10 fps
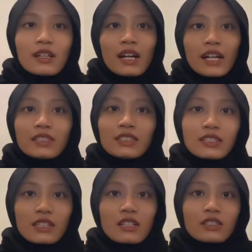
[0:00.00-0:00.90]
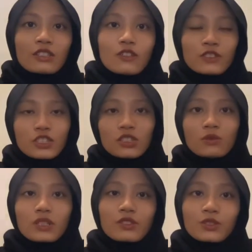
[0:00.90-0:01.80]
Other than that, League of Nations
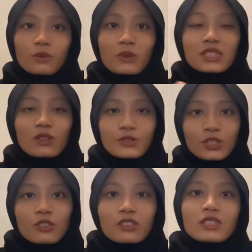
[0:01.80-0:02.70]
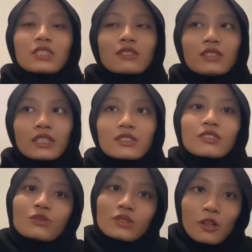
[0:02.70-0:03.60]
was also considered as the
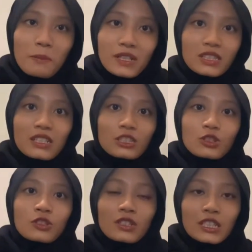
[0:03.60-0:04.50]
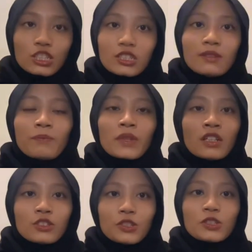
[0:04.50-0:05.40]
root of multilateral relation
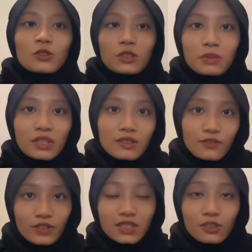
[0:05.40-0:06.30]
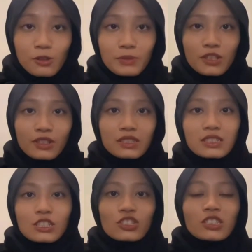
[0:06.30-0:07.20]
due to it being the first global
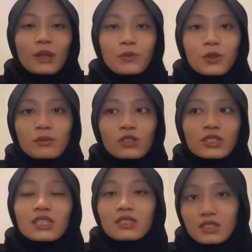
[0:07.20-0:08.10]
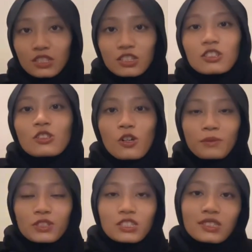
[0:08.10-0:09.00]
organization that promotes international
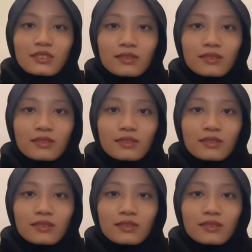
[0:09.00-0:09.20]
cooperation.